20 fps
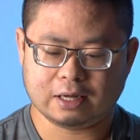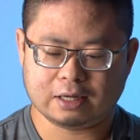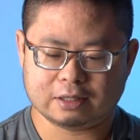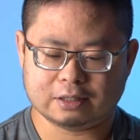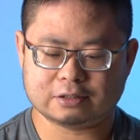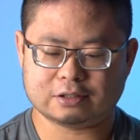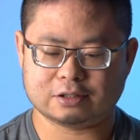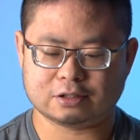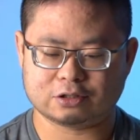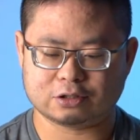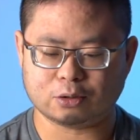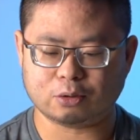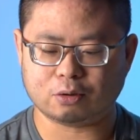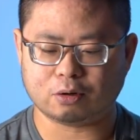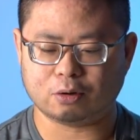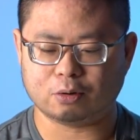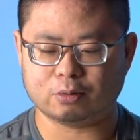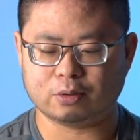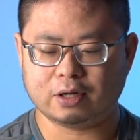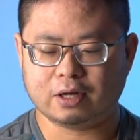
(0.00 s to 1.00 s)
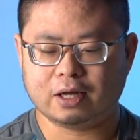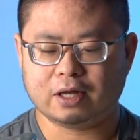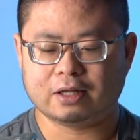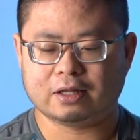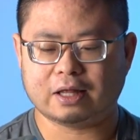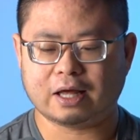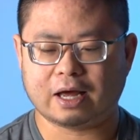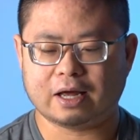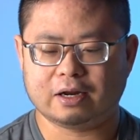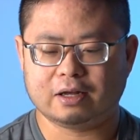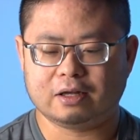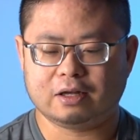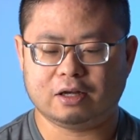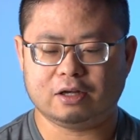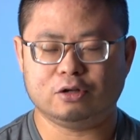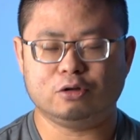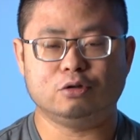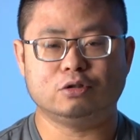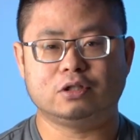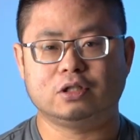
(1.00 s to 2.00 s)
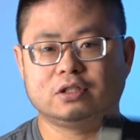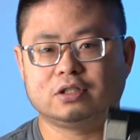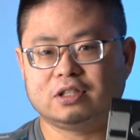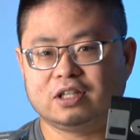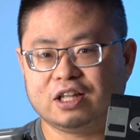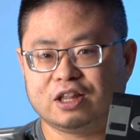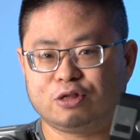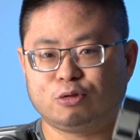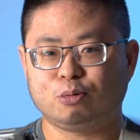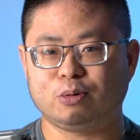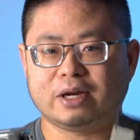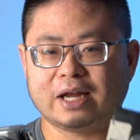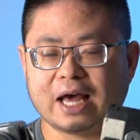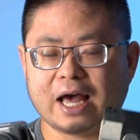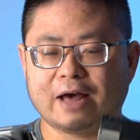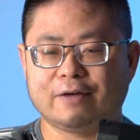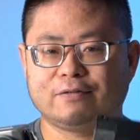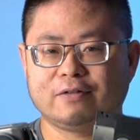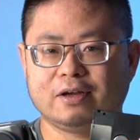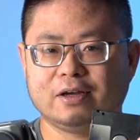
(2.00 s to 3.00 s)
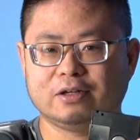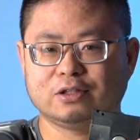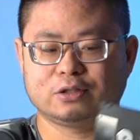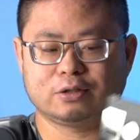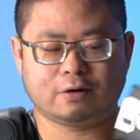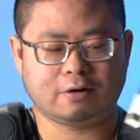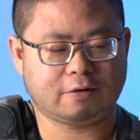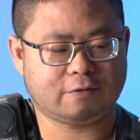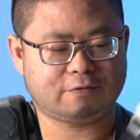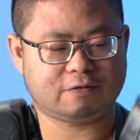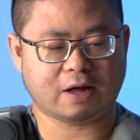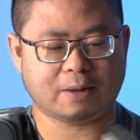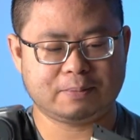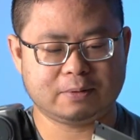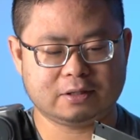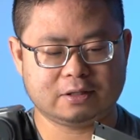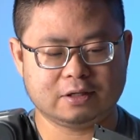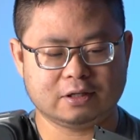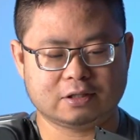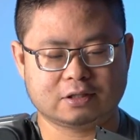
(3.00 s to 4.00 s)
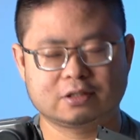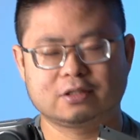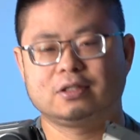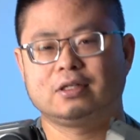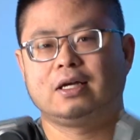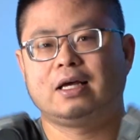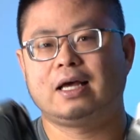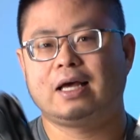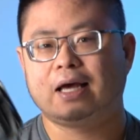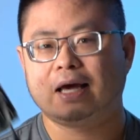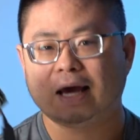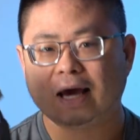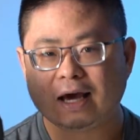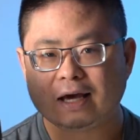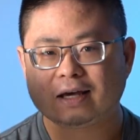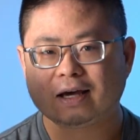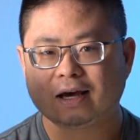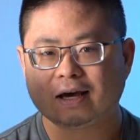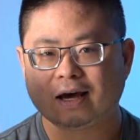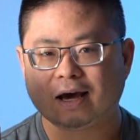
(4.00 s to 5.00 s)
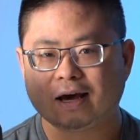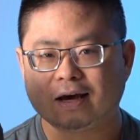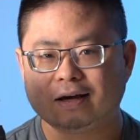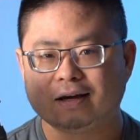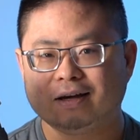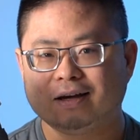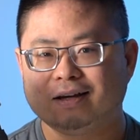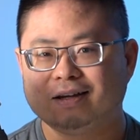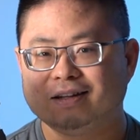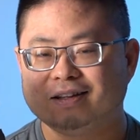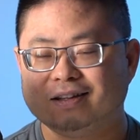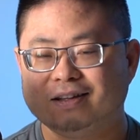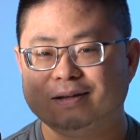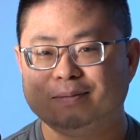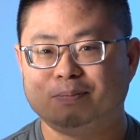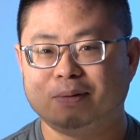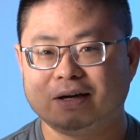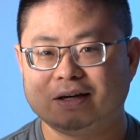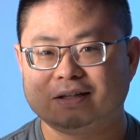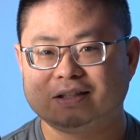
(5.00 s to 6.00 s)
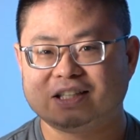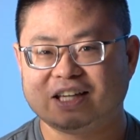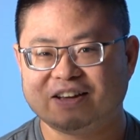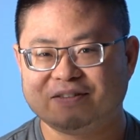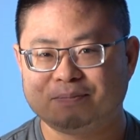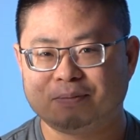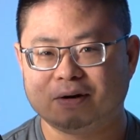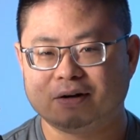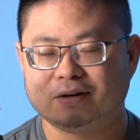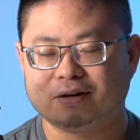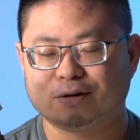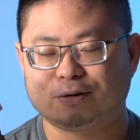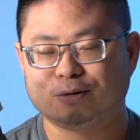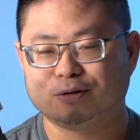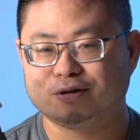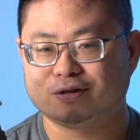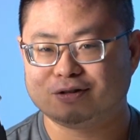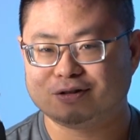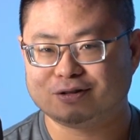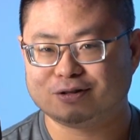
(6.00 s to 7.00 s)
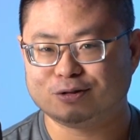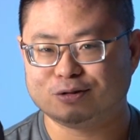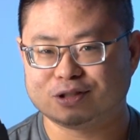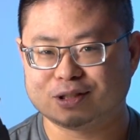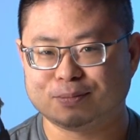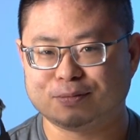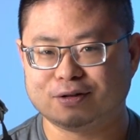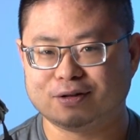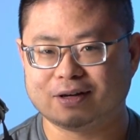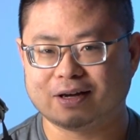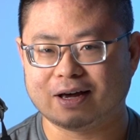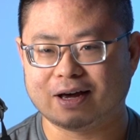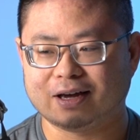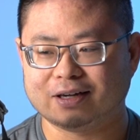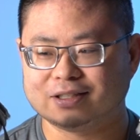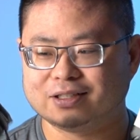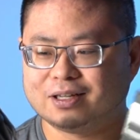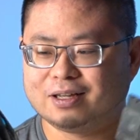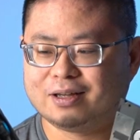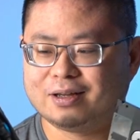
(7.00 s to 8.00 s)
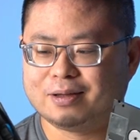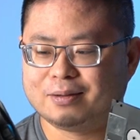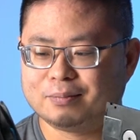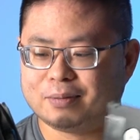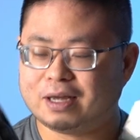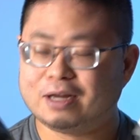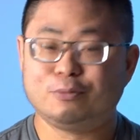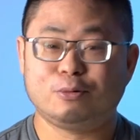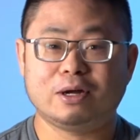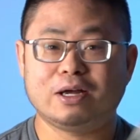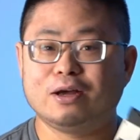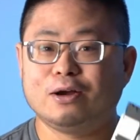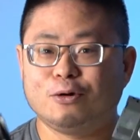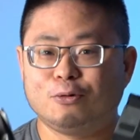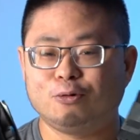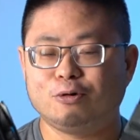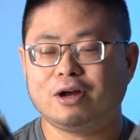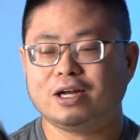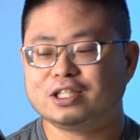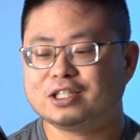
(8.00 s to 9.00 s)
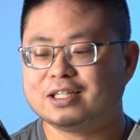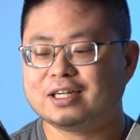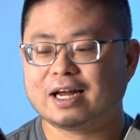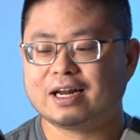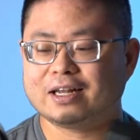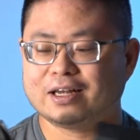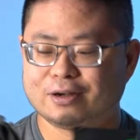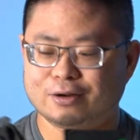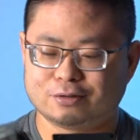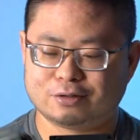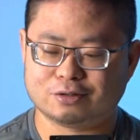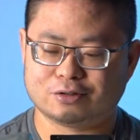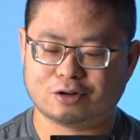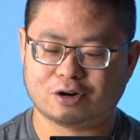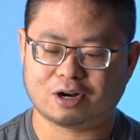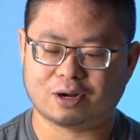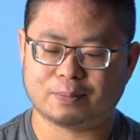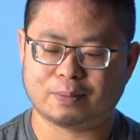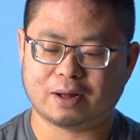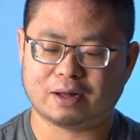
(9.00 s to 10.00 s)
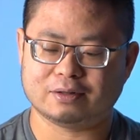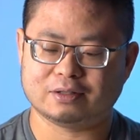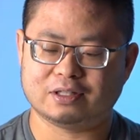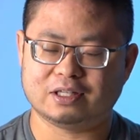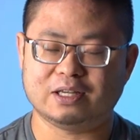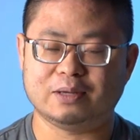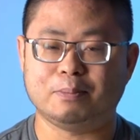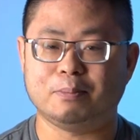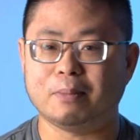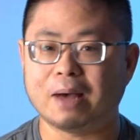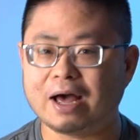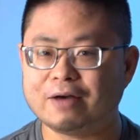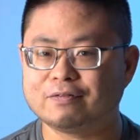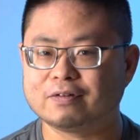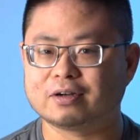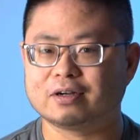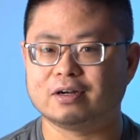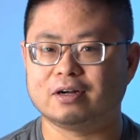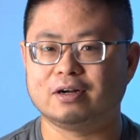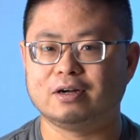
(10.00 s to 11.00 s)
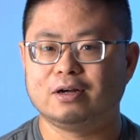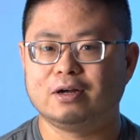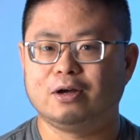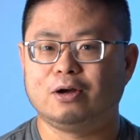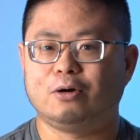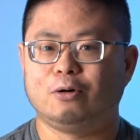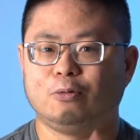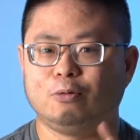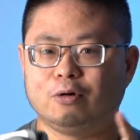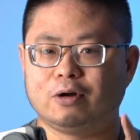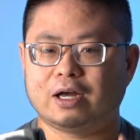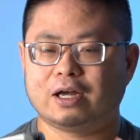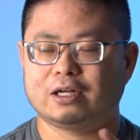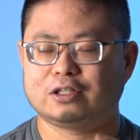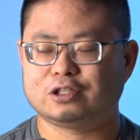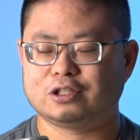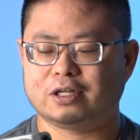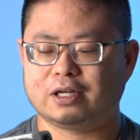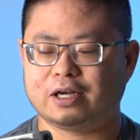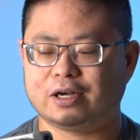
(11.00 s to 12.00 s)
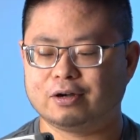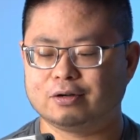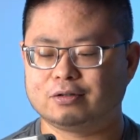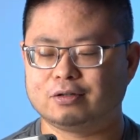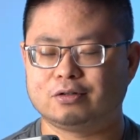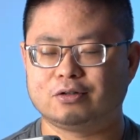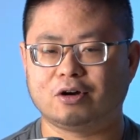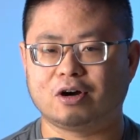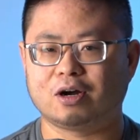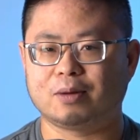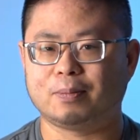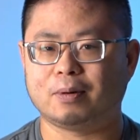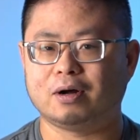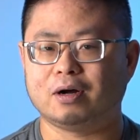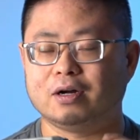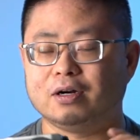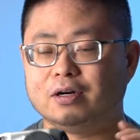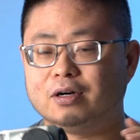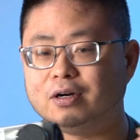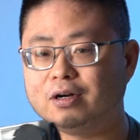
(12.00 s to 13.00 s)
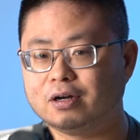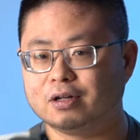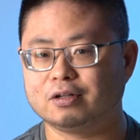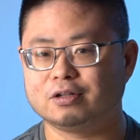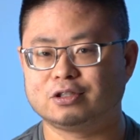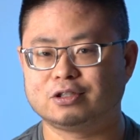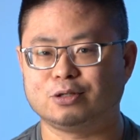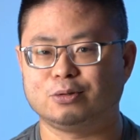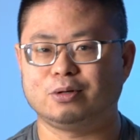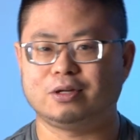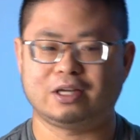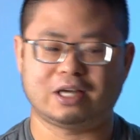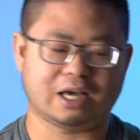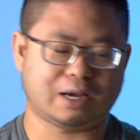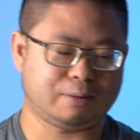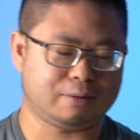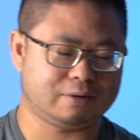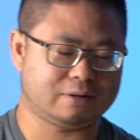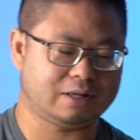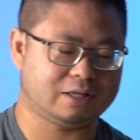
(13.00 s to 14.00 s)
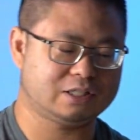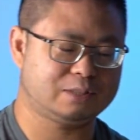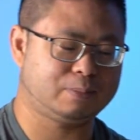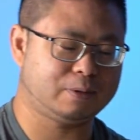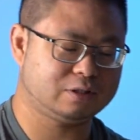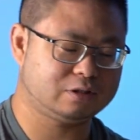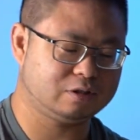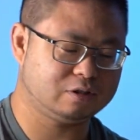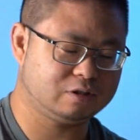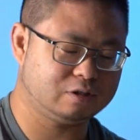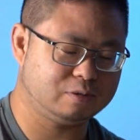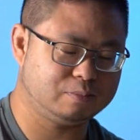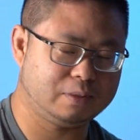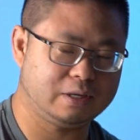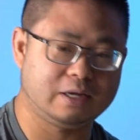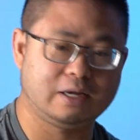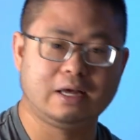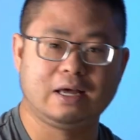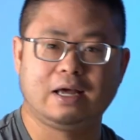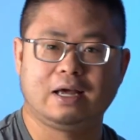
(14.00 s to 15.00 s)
This is so old that it uses the 3.5-inch floppy disk, aka the big save button according to some of you guys. But anyway, we're actually not here to talk about the Mavica. We're actually here to talk about another Sony camera that's special to me,